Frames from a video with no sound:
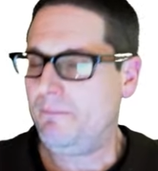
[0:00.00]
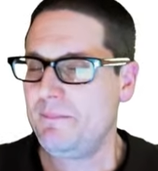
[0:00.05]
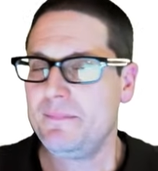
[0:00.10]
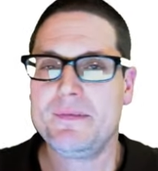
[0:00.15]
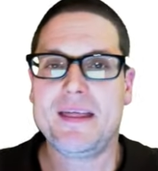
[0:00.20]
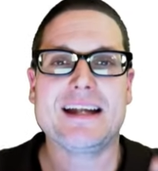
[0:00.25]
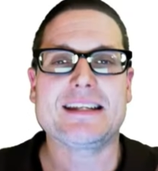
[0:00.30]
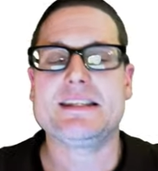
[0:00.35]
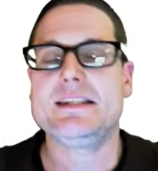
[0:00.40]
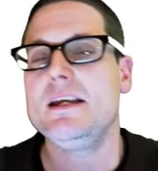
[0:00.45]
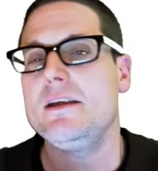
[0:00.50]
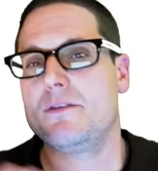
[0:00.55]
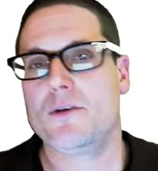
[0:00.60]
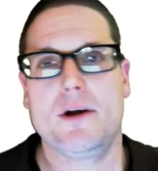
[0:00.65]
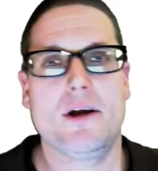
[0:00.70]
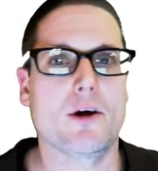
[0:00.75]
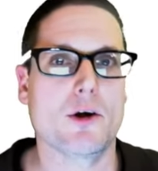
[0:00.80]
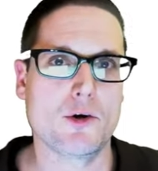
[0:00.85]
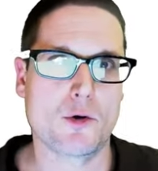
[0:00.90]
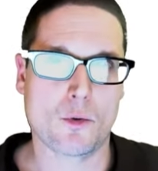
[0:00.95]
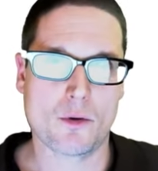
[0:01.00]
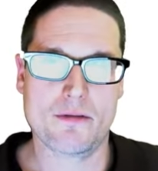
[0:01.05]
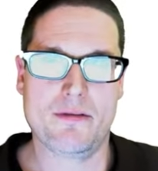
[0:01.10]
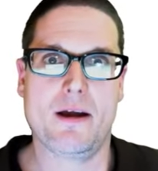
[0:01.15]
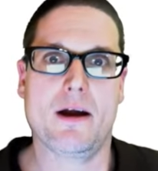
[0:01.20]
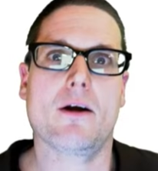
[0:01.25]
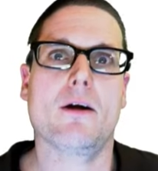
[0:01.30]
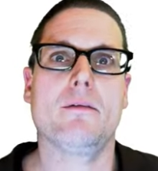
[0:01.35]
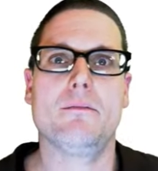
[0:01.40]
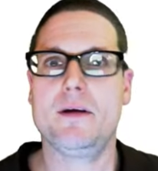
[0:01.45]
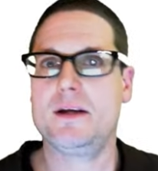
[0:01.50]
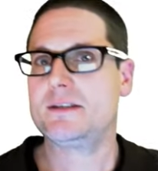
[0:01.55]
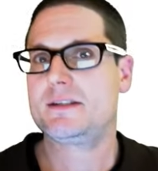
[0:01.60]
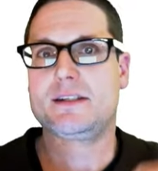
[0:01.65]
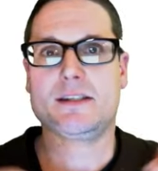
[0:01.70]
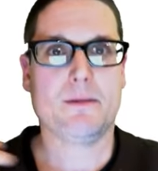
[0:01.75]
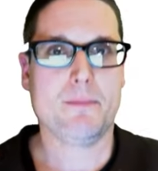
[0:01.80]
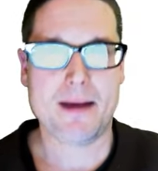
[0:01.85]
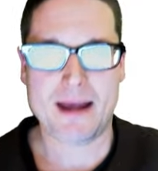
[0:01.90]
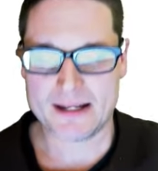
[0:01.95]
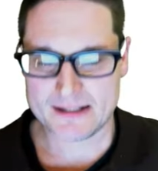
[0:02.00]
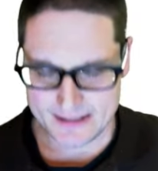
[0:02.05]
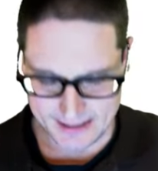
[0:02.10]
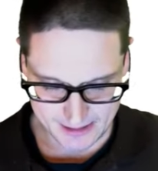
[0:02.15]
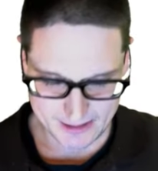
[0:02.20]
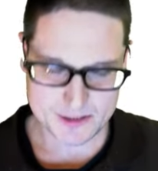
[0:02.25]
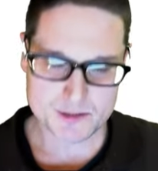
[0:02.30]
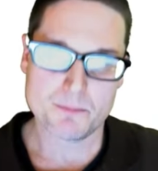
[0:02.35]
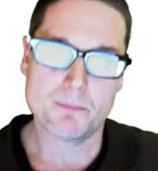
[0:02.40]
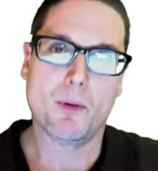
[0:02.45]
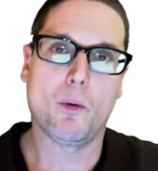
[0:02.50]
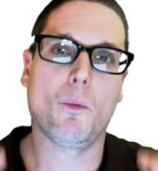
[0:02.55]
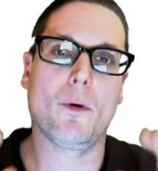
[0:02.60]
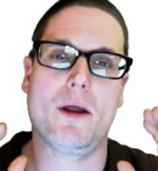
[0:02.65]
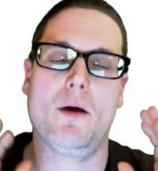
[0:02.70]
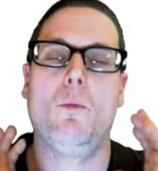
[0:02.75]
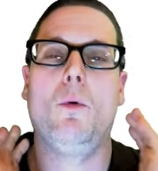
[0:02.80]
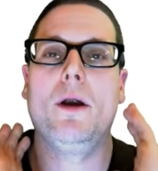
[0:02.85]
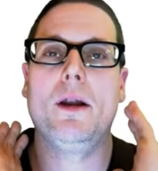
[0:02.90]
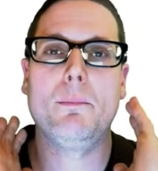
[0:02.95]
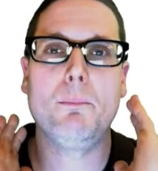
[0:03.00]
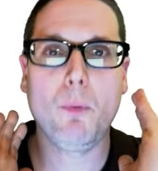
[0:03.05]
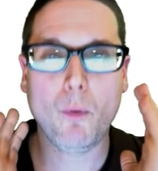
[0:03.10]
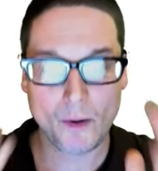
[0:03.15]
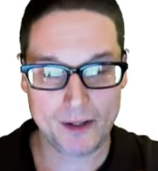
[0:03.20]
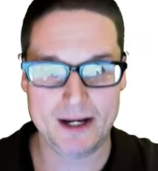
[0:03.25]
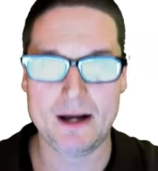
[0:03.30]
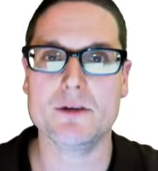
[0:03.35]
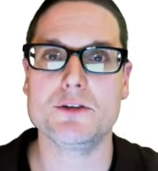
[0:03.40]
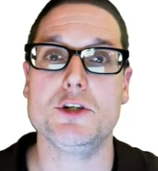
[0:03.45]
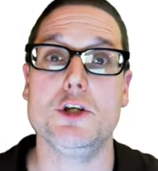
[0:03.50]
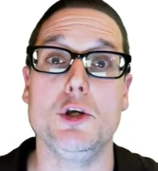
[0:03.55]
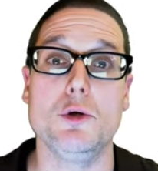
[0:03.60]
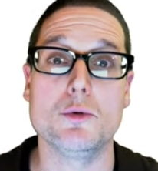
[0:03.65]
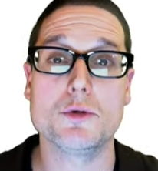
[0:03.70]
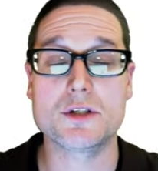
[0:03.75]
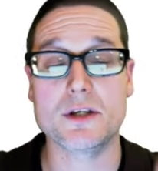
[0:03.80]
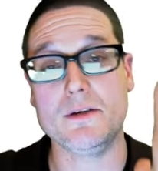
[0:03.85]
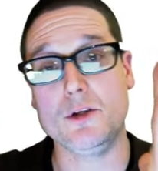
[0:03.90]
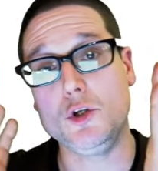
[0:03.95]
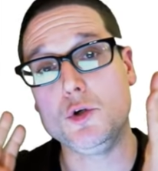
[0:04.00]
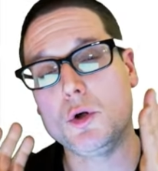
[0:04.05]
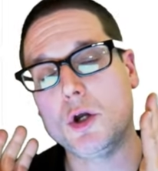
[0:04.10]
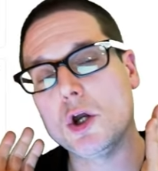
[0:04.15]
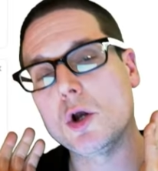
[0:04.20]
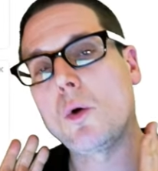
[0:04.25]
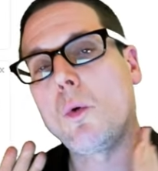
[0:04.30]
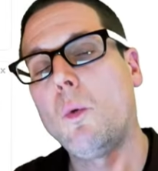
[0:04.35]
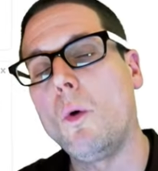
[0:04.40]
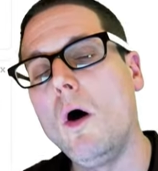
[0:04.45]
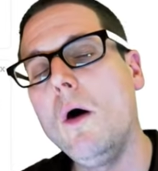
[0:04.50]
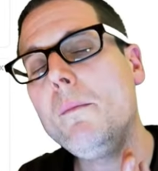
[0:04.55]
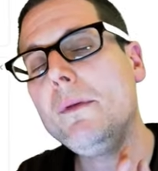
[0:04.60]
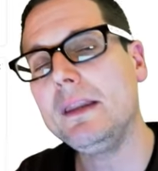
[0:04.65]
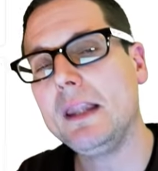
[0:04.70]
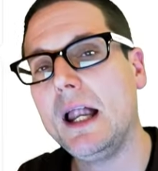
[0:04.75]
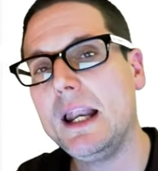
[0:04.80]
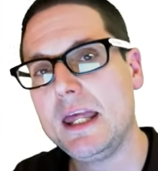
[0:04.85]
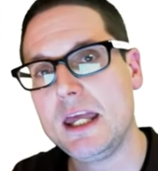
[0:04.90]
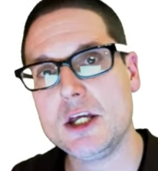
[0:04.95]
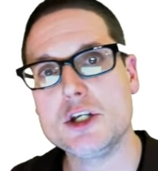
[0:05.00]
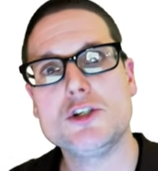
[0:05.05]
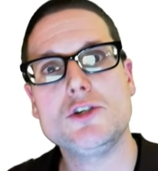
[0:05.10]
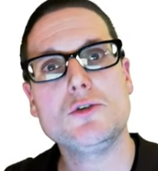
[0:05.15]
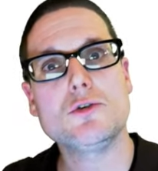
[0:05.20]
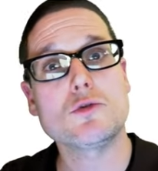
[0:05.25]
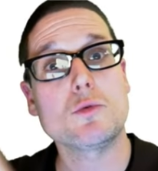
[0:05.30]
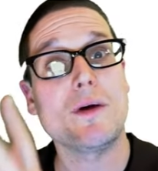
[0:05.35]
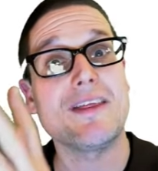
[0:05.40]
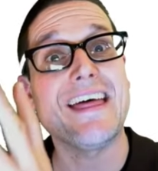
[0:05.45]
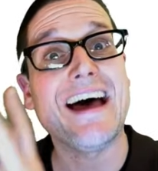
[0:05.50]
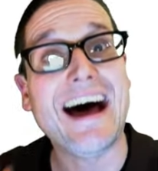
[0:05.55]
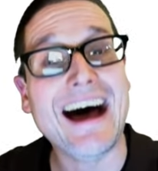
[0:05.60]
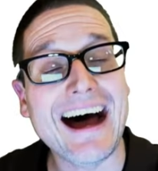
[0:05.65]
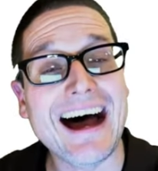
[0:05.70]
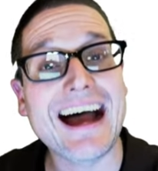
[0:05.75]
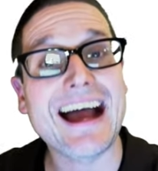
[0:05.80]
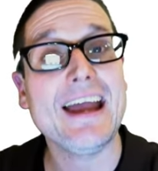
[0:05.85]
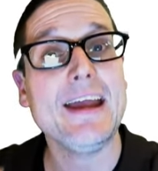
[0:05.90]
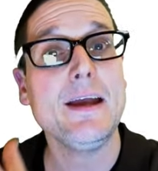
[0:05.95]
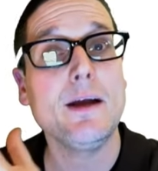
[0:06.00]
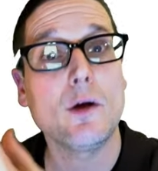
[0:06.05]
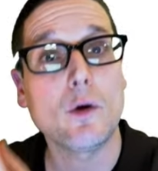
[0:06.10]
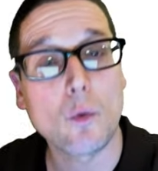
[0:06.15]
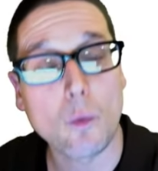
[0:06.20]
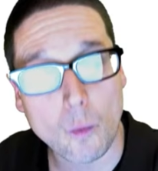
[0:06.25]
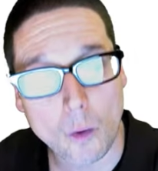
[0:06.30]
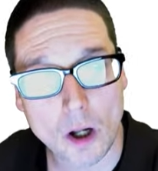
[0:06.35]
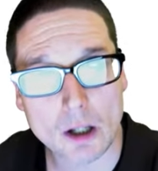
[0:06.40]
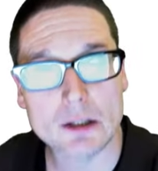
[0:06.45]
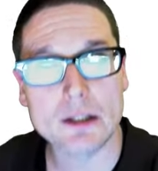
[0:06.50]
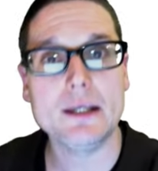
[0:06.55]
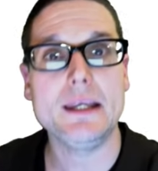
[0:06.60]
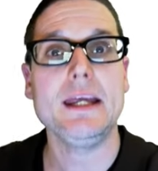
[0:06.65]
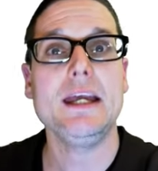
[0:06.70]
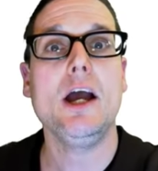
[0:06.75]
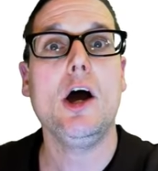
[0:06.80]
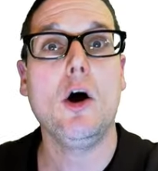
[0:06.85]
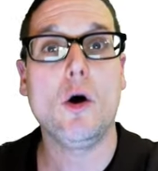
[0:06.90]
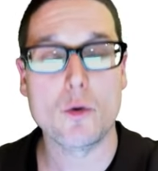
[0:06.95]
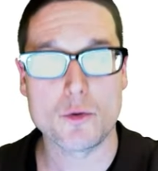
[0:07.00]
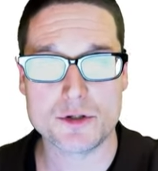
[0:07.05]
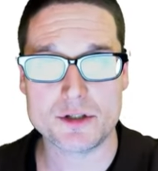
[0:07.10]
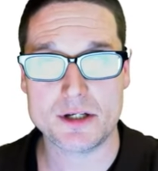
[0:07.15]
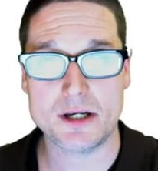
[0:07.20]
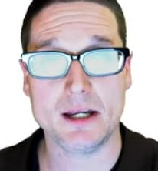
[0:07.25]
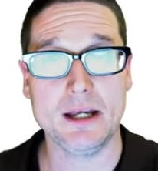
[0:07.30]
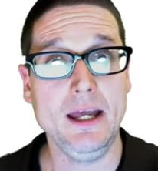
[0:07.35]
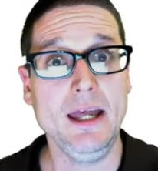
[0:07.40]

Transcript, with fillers: that's neither here nor there. It's semantics. But what I want to point out to you is you can qualm a lot of issues with high quality hosting.